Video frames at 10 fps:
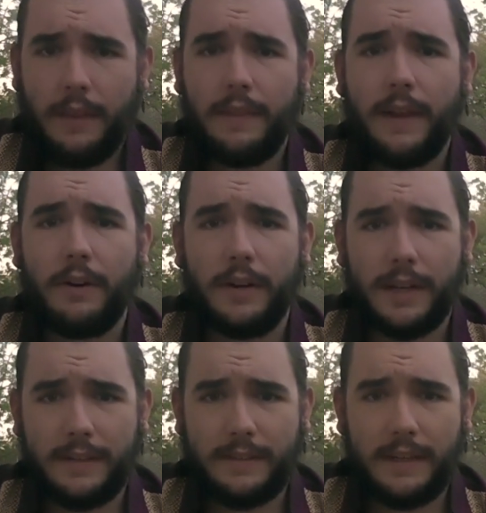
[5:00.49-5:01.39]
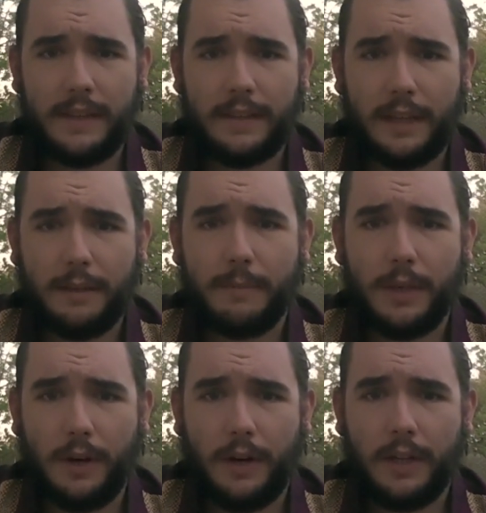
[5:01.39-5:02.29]
They are against anything
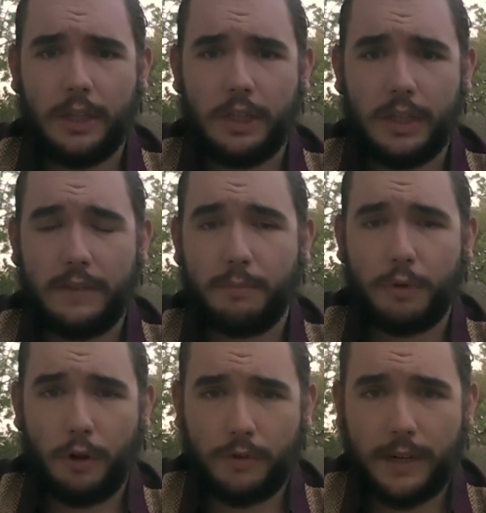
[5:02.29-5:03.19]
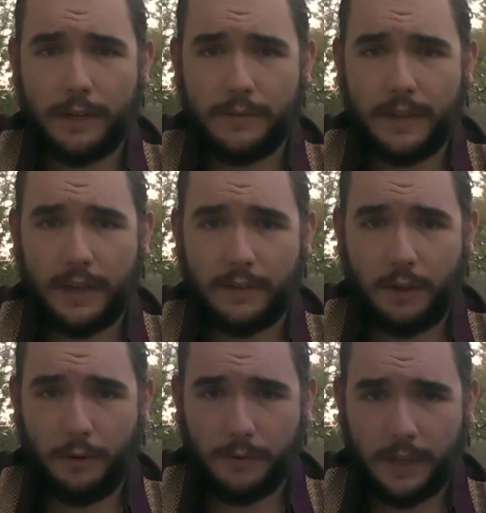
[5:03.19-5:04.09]
beyond just procreative sex
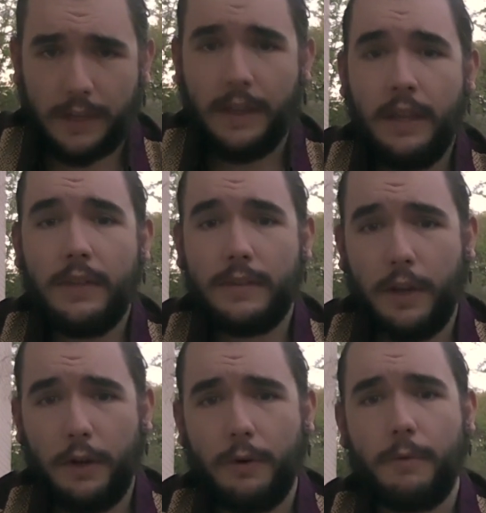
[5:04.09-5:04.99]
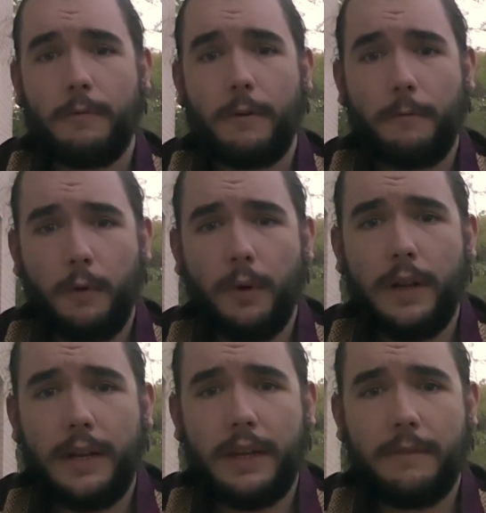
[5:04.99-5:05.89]
only. So for
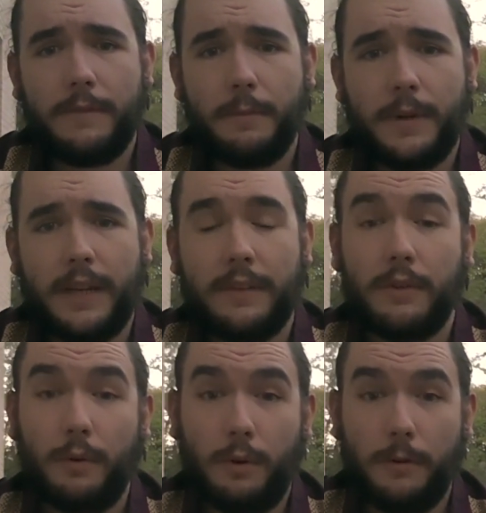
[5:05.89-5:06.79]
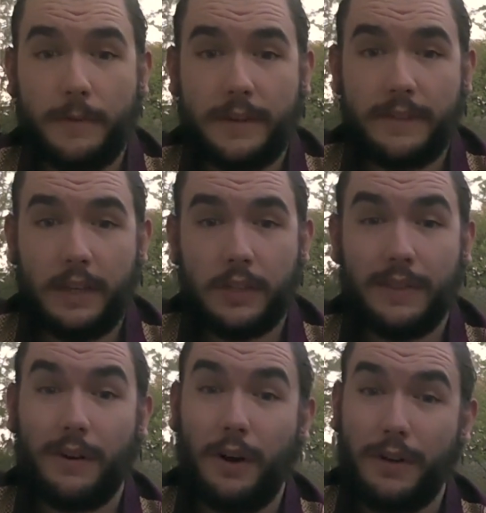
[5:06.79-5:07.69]
Freud, if somebody has an oral fixation,
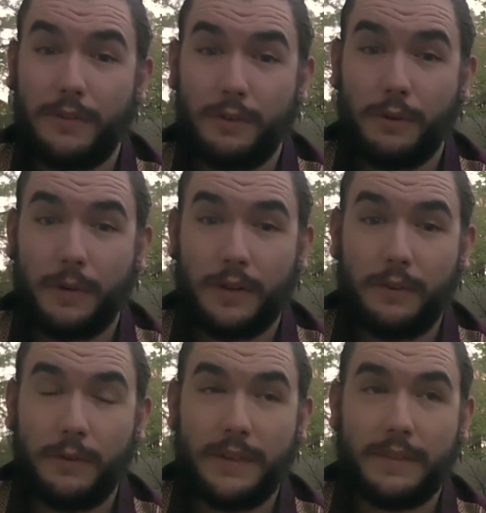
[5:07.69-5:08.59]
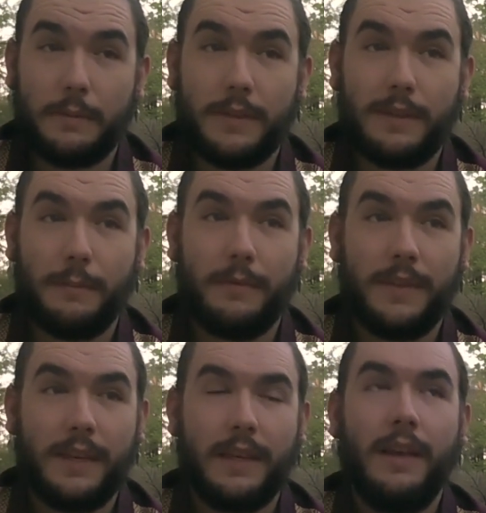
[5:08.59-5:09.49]
they're also going to exhibit some of
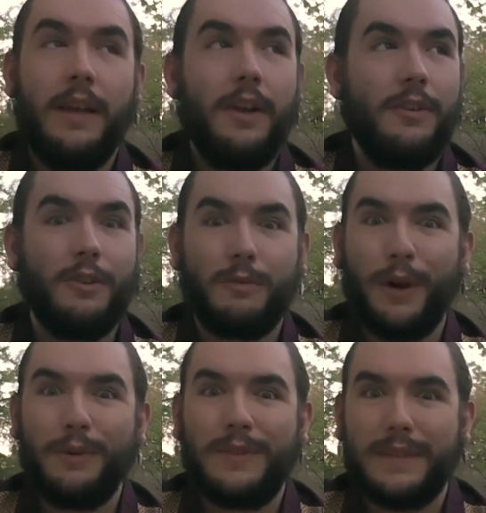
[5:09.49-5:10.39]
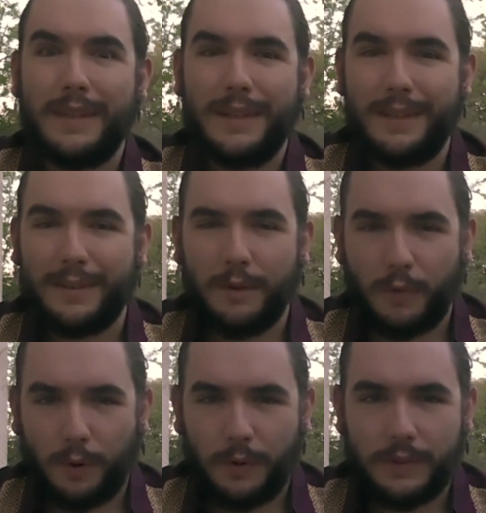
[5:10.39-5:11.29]
the neuroses of
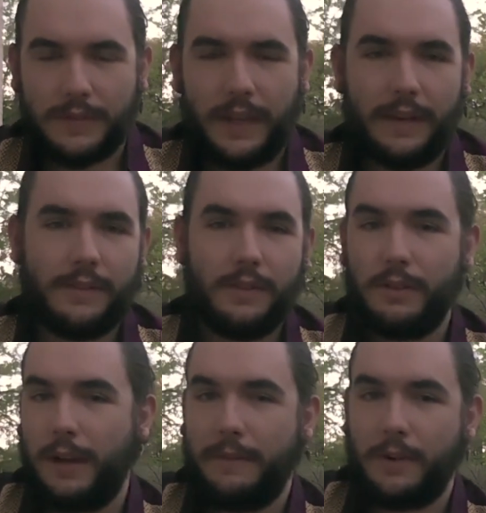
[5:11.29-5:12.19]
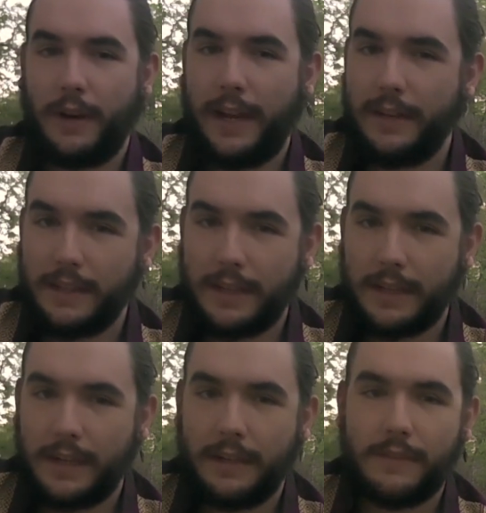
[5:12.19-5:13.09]
oral sex. So you have your
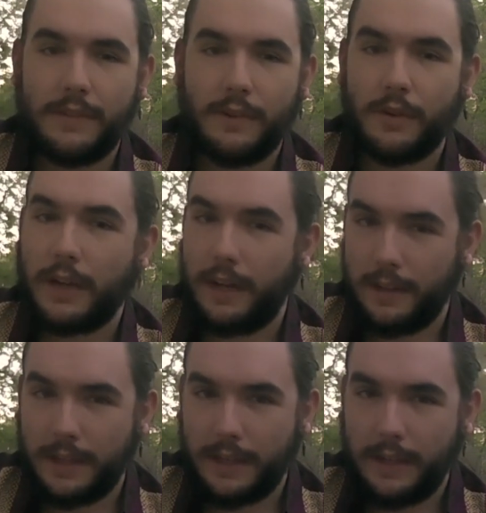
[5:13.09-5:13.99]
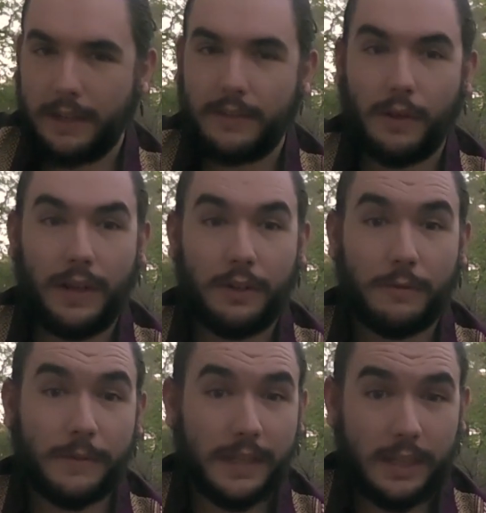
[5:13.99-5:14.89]
analingus, your cunnilingus, and your
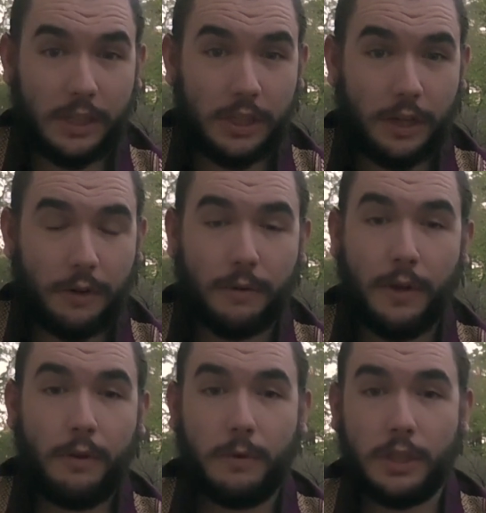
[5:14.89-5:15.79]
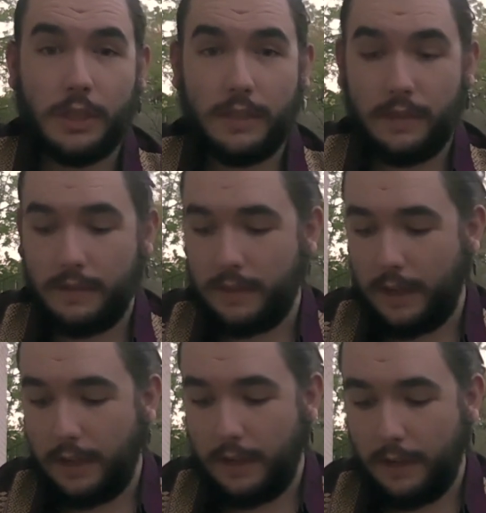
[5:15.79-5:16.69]
fellatio, which is
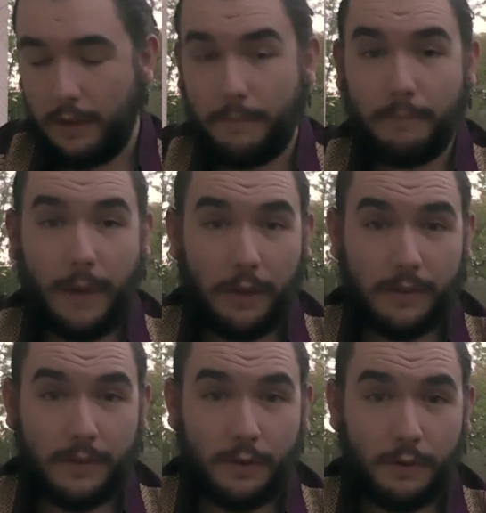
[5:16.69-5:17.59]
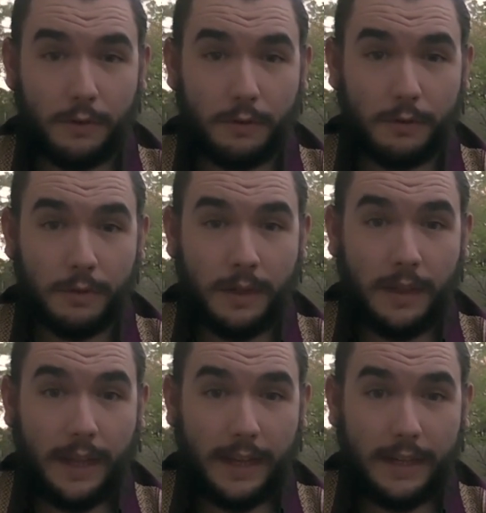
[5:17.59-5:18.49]
mouth to
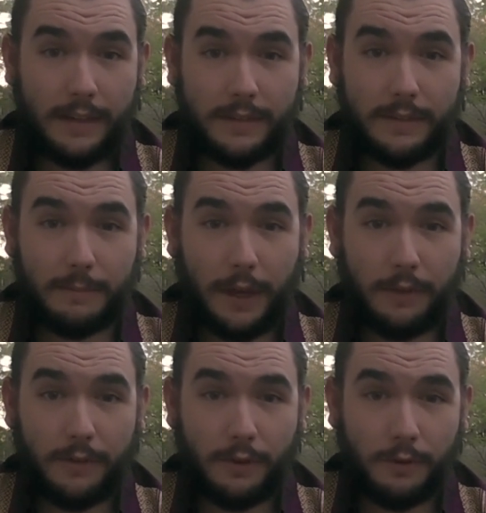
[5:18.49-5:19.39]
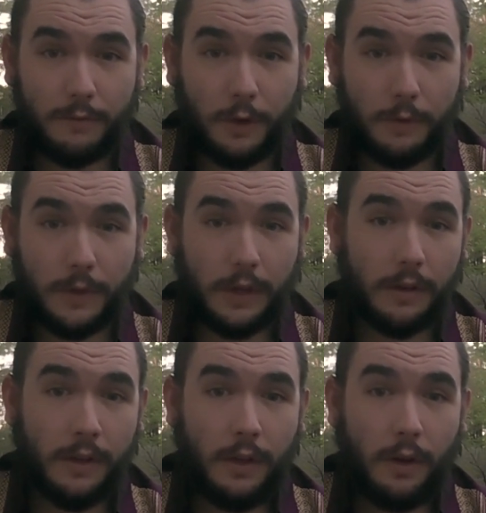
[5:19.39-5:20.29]
anus, mouth to vulva,
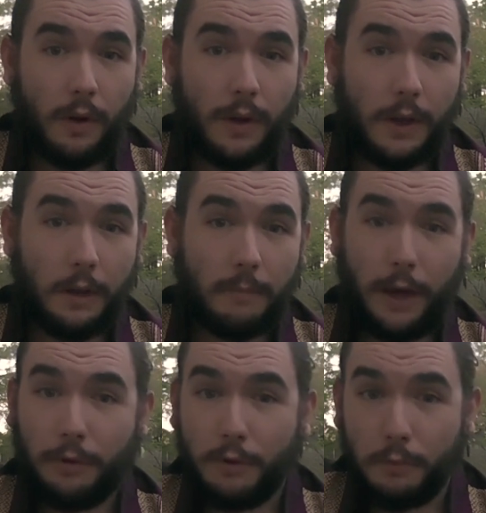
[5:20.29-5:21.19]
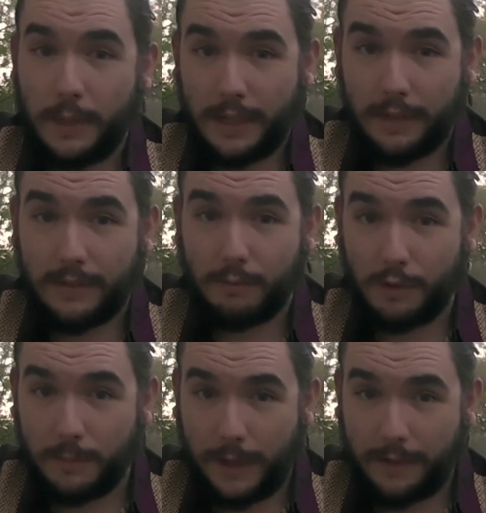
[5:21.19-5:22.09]
and mouth to penis,
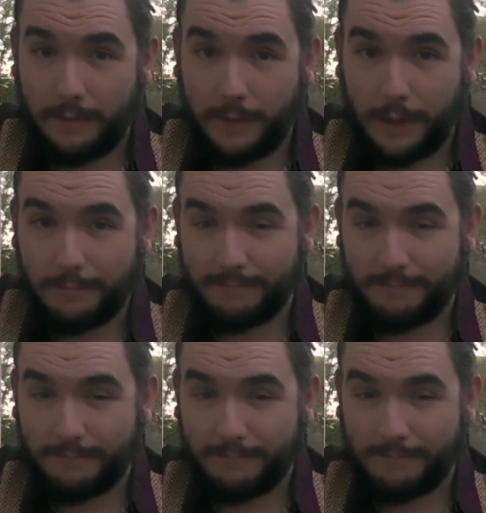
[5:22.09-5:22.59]
respectively.